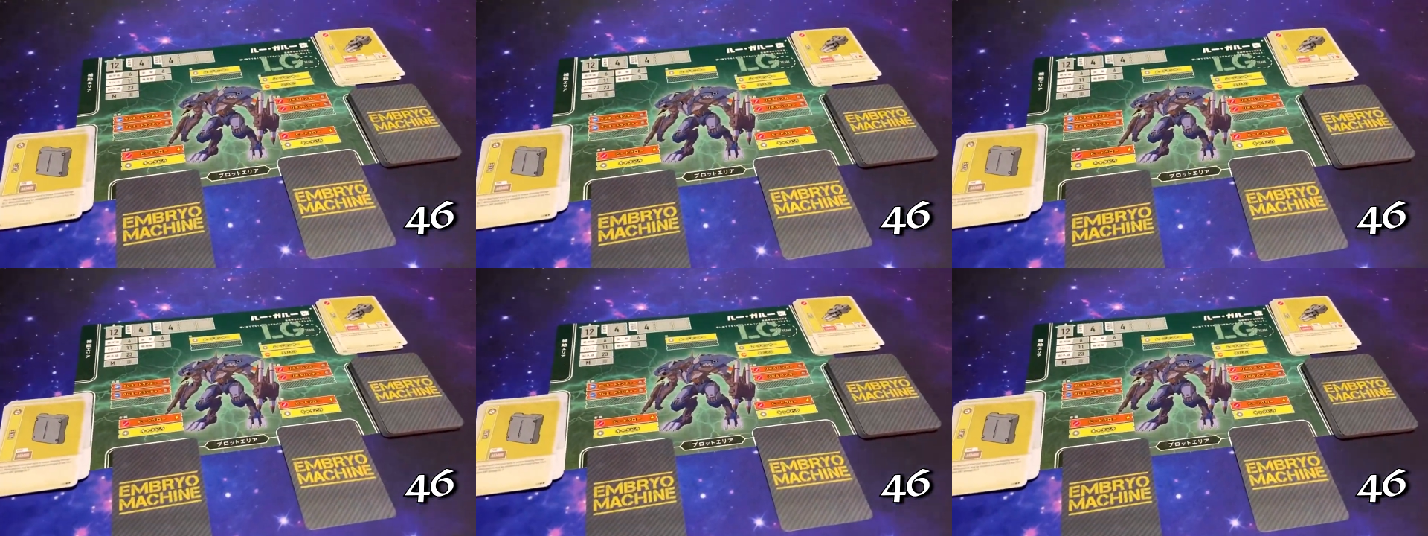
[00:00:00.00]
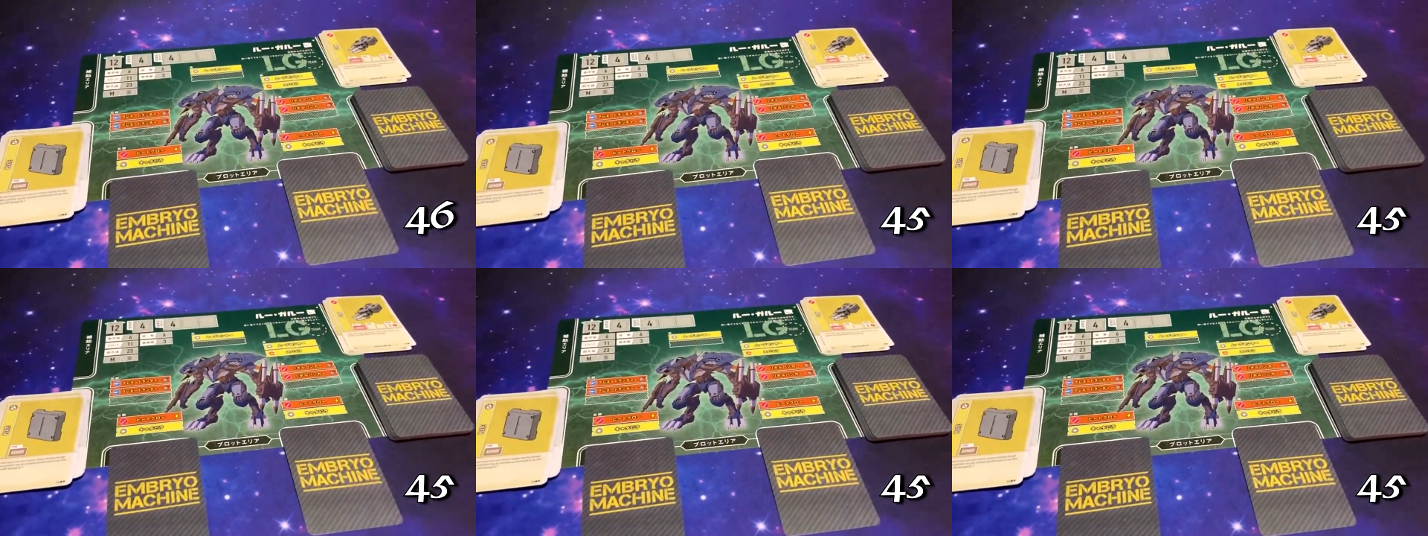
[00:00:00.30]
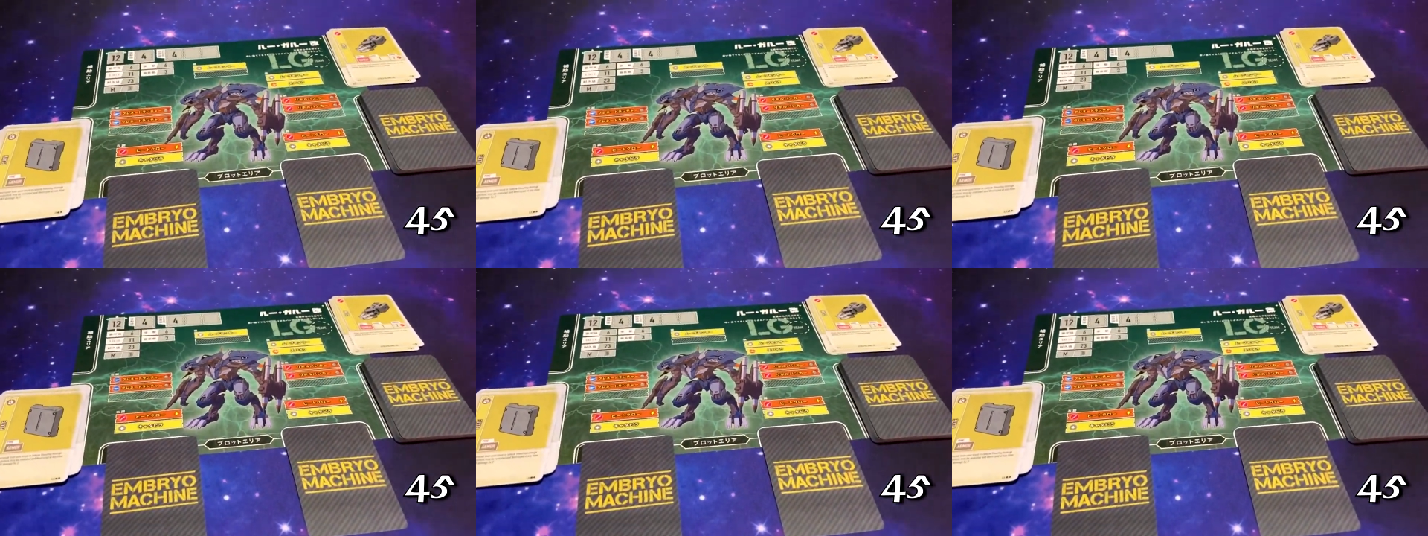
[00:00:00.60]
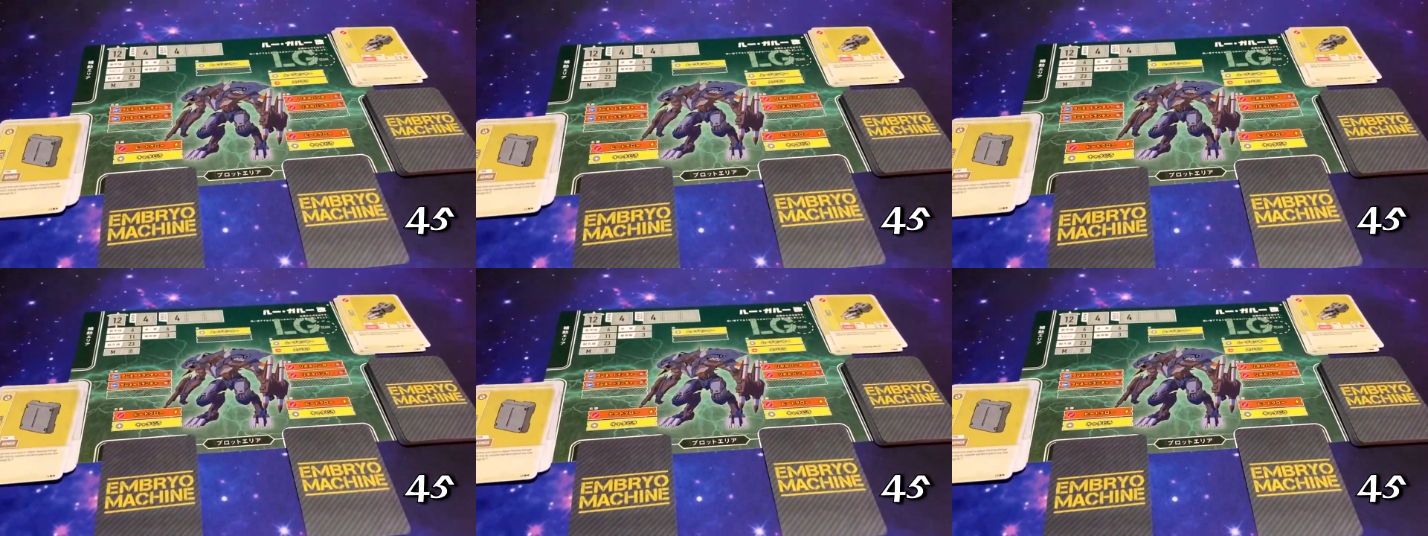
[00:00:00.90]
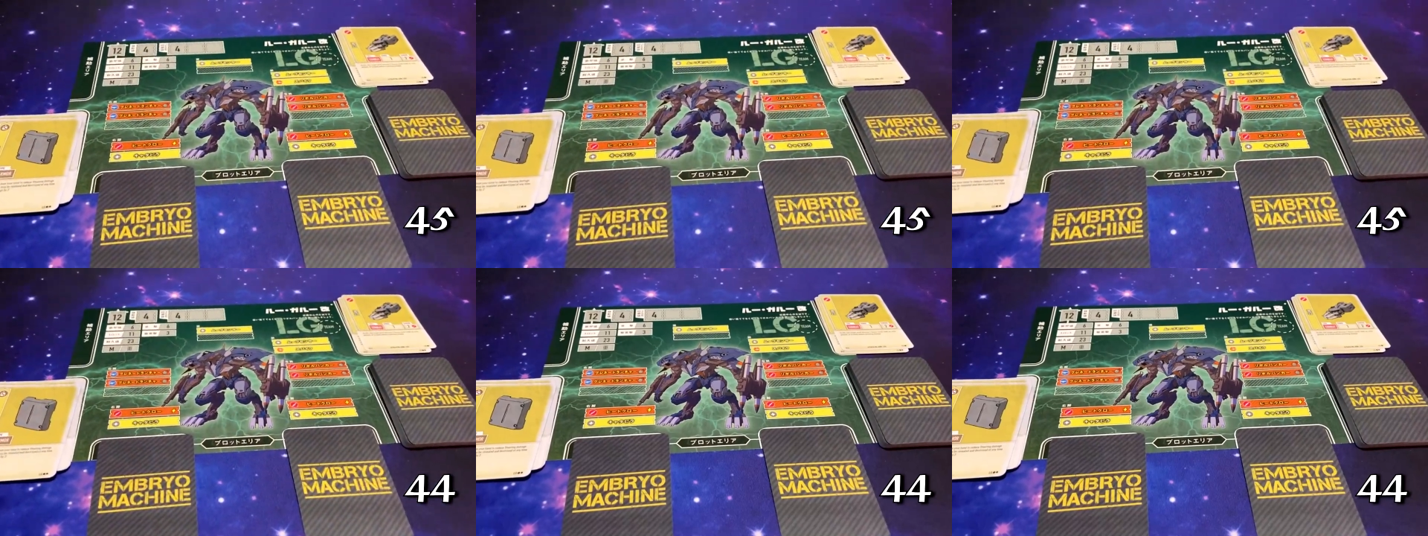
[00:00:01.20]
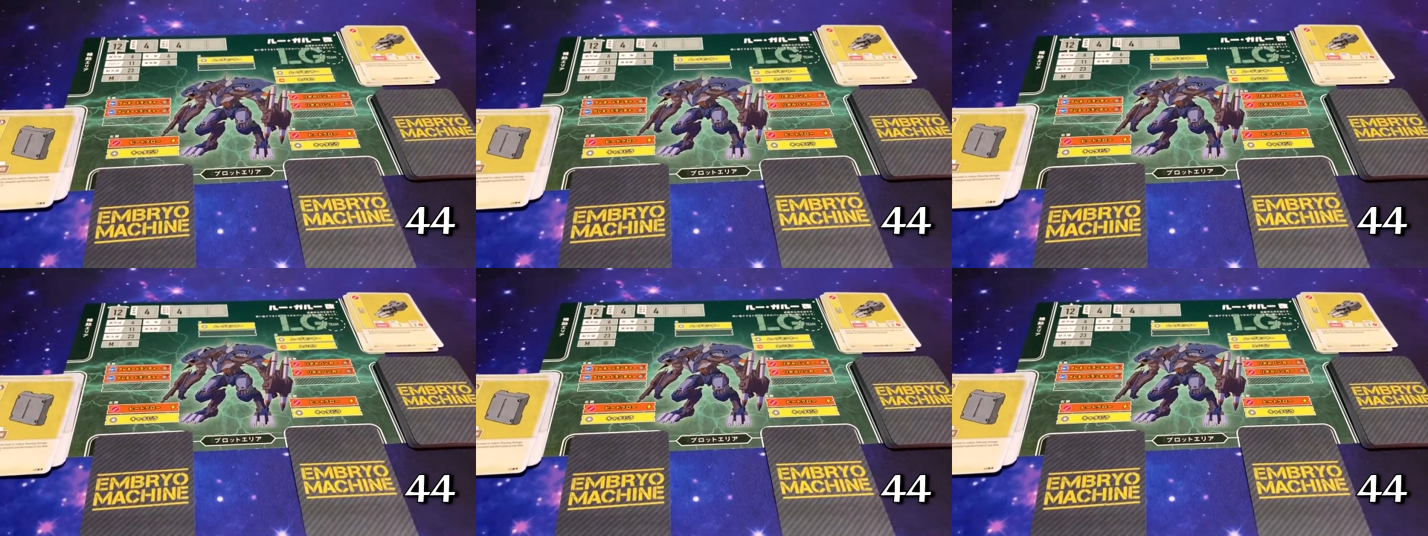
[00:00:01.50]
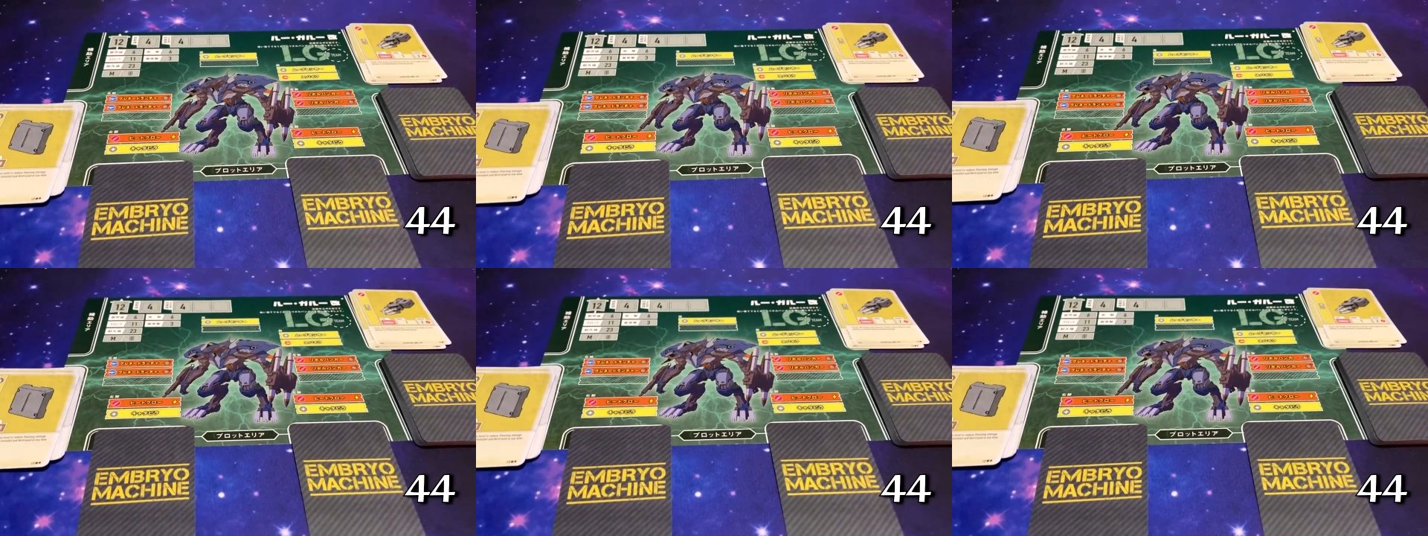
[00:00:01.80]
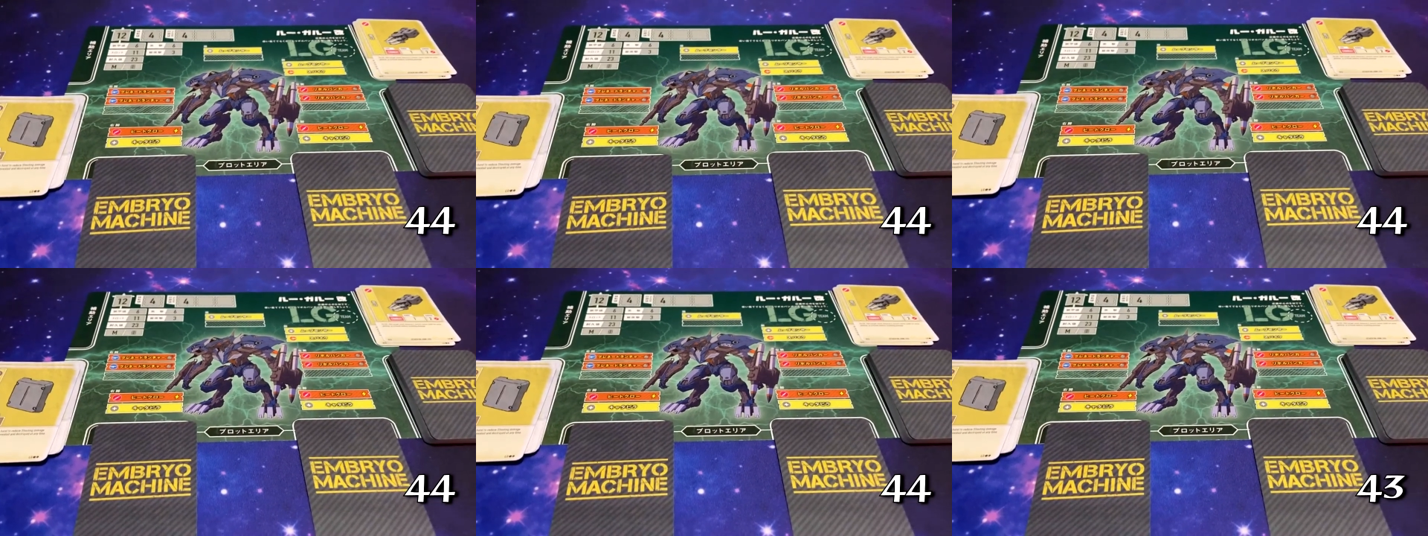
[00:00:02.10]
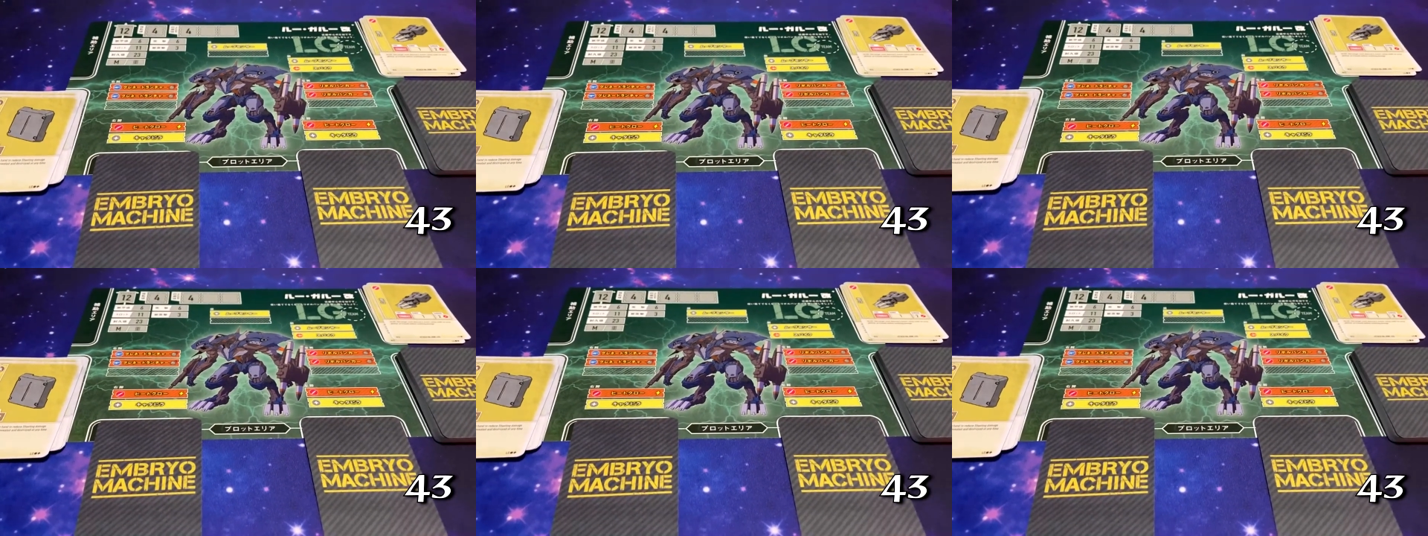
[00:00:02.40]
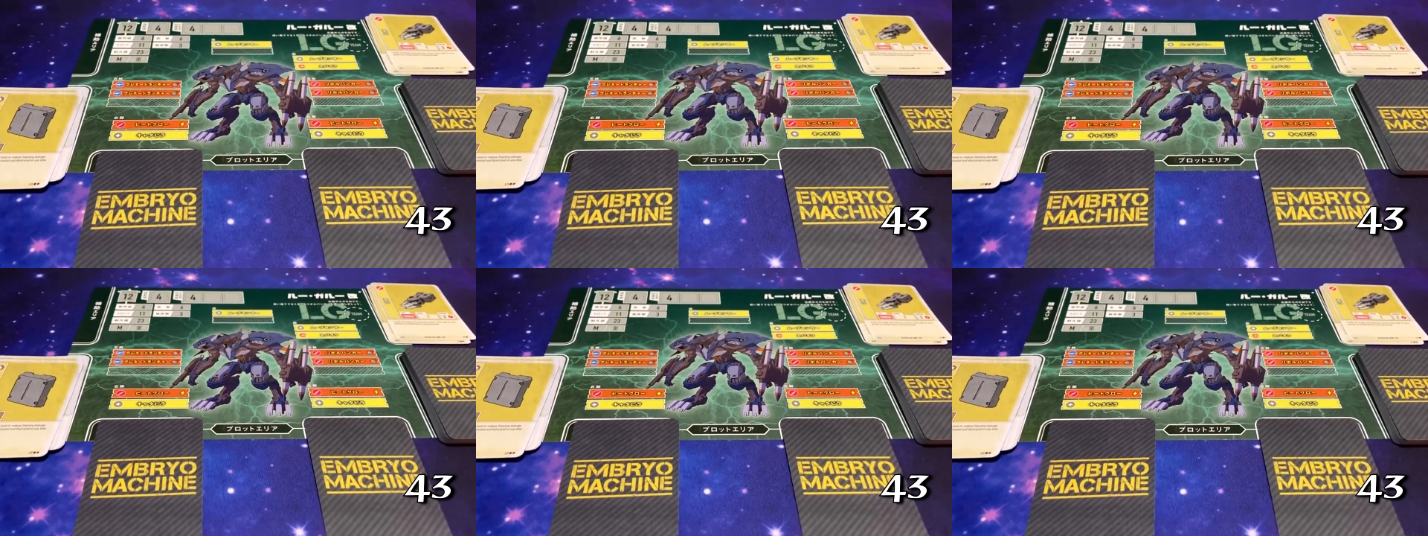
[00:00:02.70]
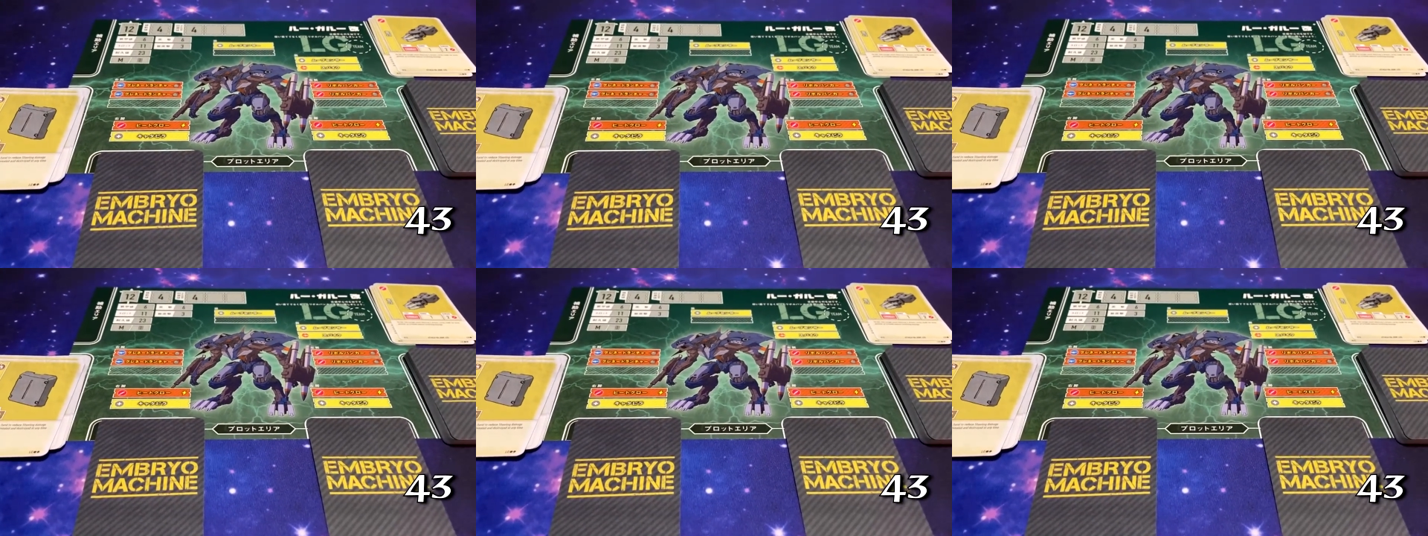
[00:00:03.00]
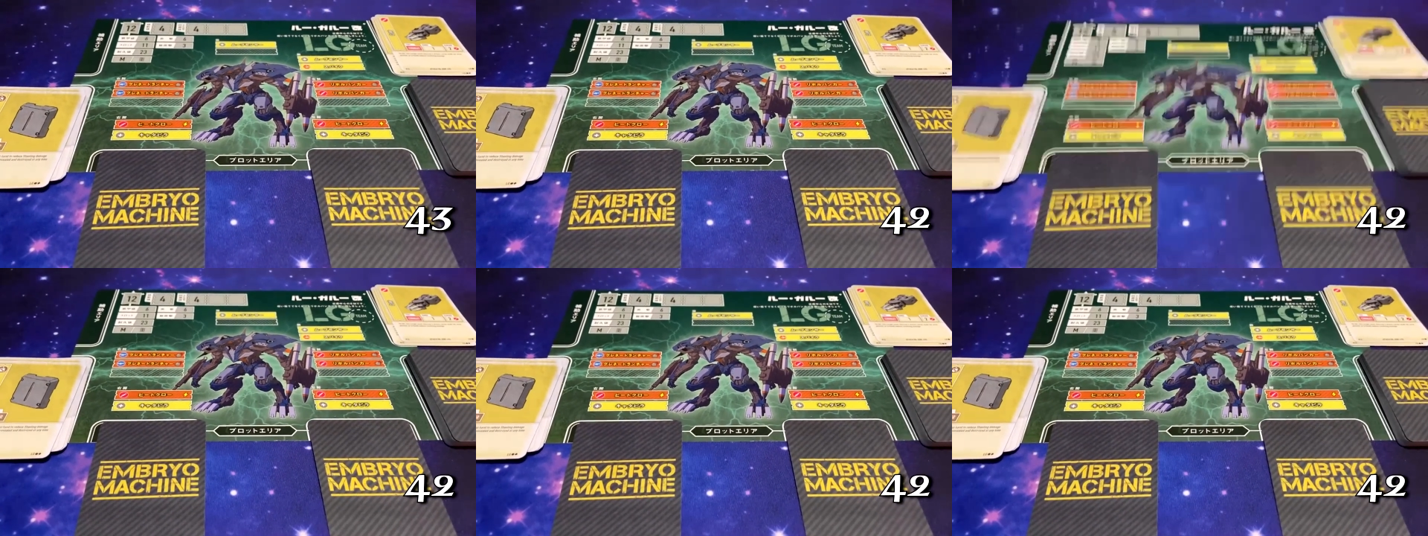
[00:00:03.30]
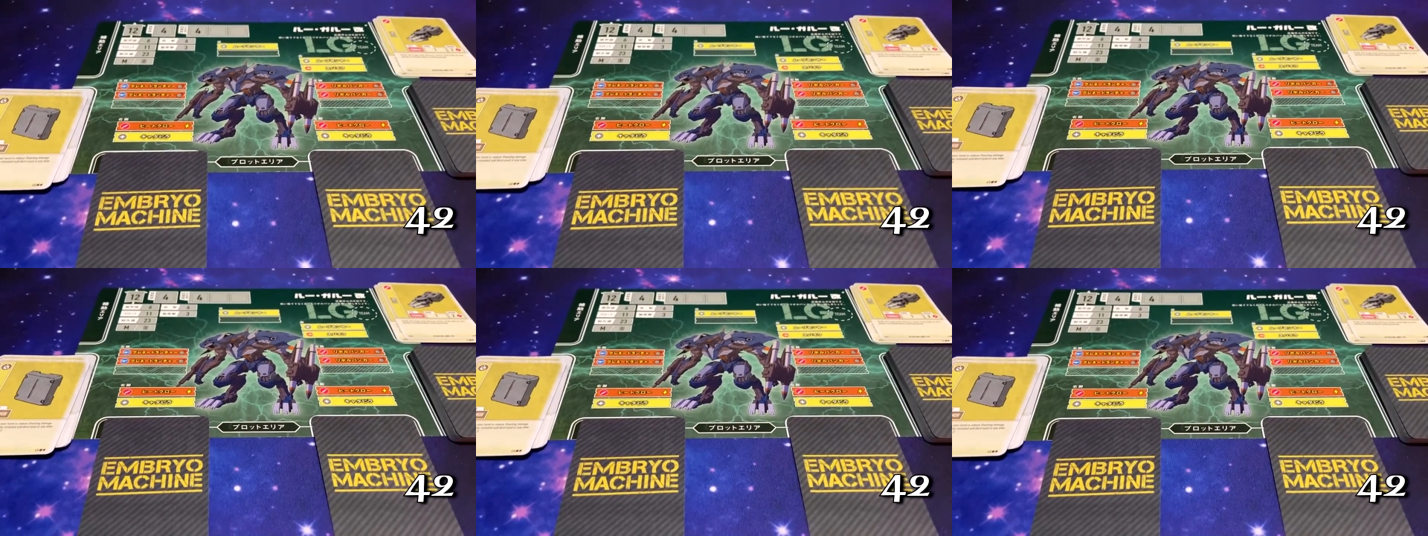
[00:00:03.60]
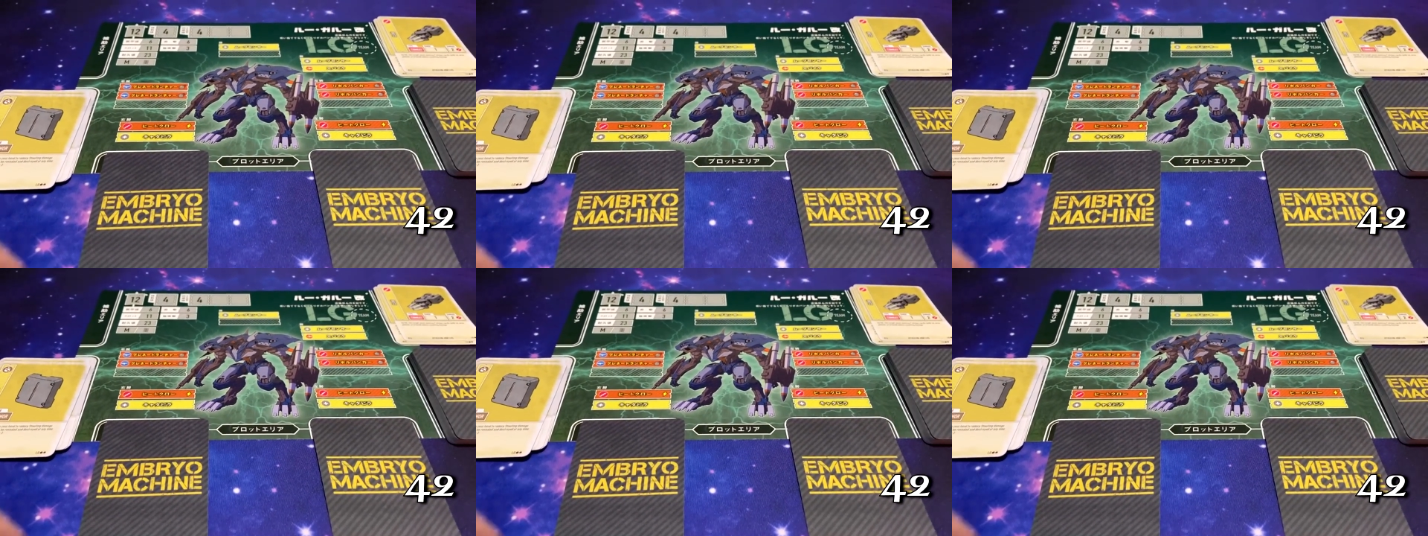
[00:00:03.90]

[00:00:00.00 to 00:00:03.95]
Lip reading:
No face is visible, so there are no lips to read.